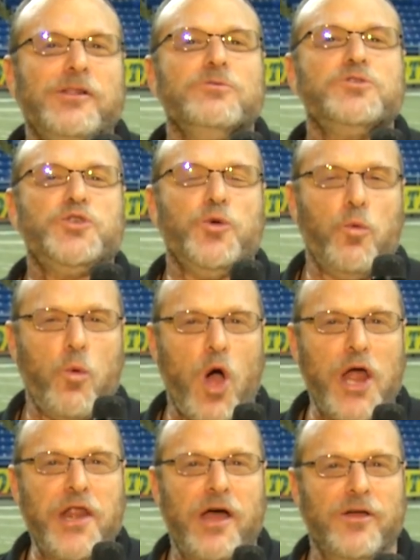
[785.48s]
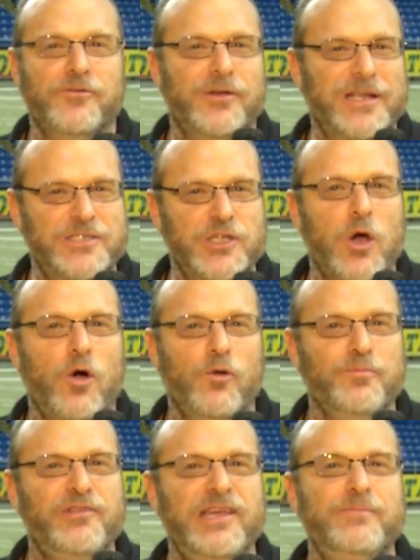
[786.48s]
close to 100 as the
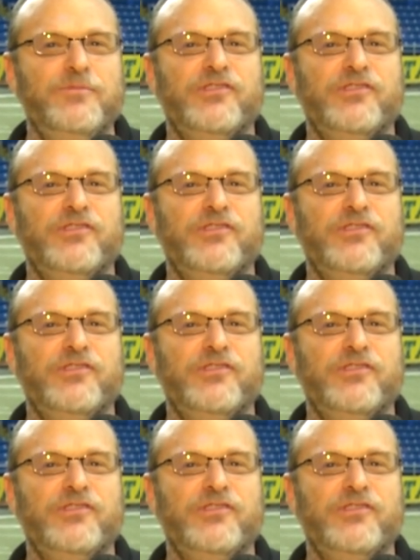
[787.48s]
home team